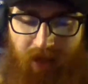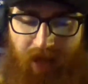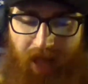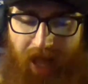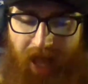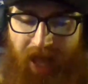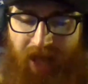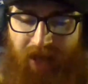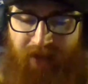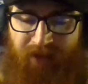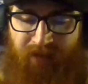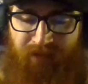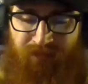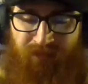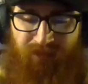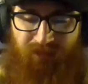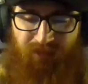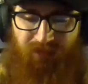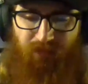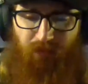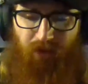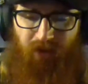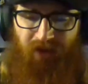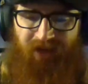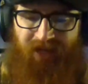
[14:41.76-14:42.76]
And
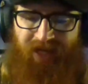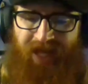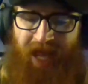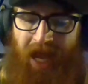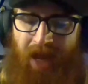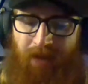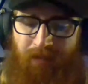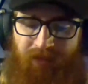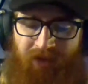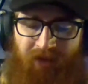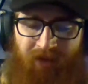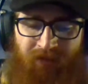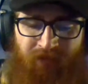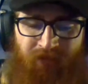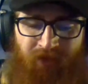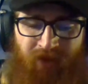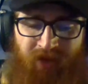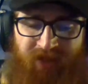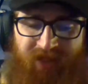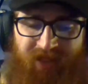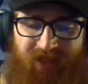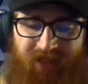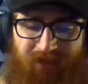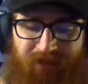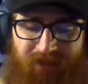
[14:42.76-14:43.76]
Cap
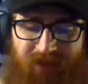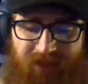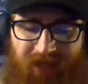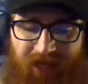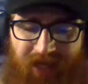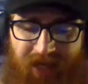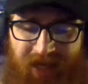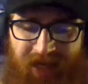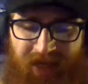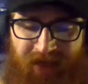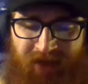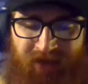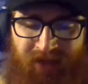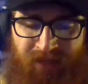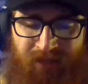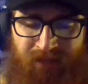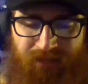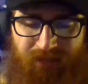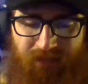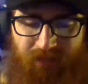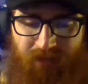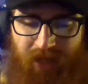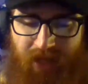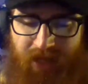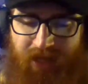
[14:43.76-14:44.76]
confronts him saying
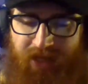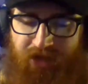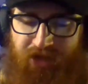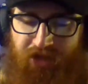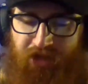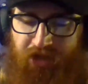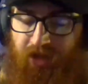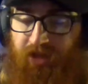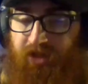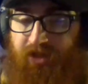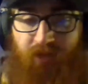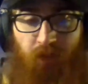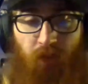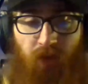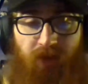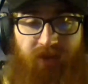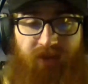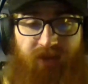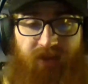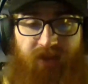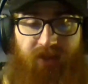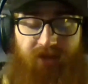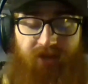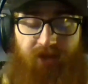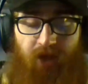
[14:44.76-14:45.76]
he just
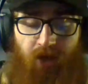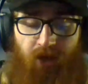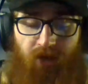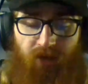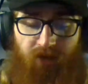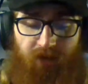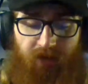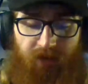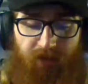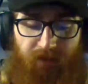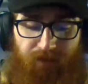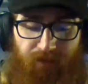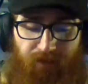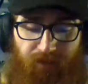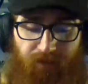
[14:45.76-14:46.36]
wants to talk.